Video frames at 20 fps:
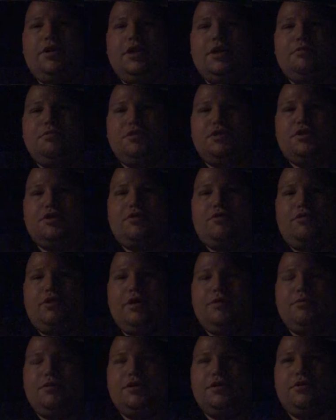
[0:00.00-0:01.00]
he was a
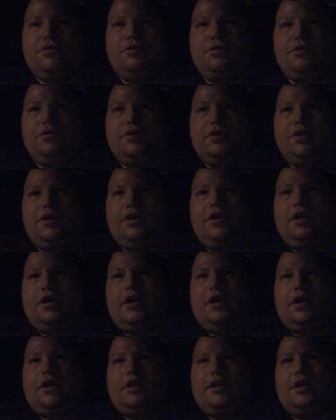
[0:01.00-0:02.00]
criminal,
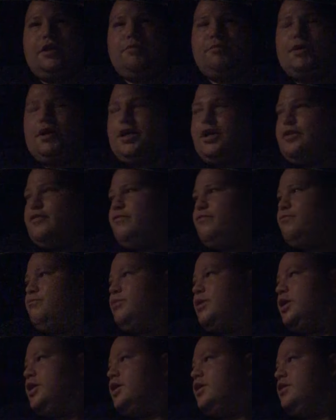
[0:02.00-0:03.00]
and he may have
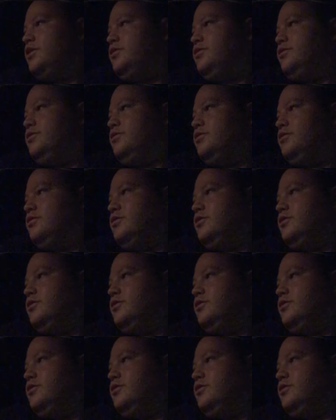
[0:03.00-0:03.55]
been,